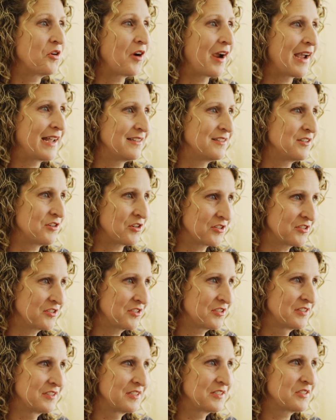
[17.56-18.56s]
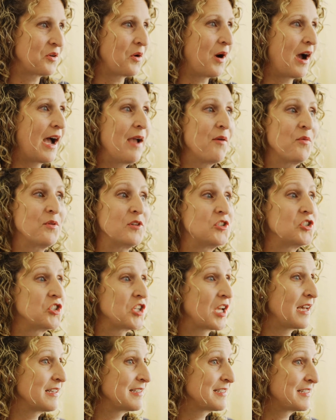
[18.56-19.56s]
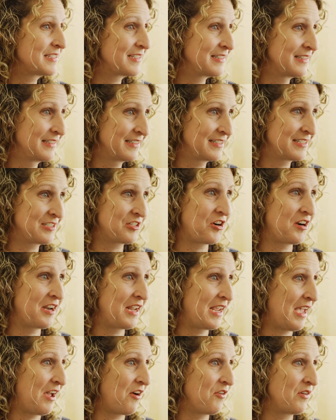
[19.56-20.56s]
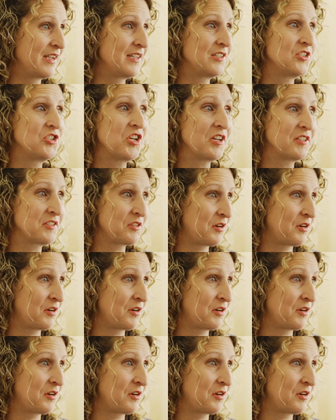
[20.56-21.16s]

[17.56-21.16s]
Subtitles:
grad nurse. So I was just starting out, I had just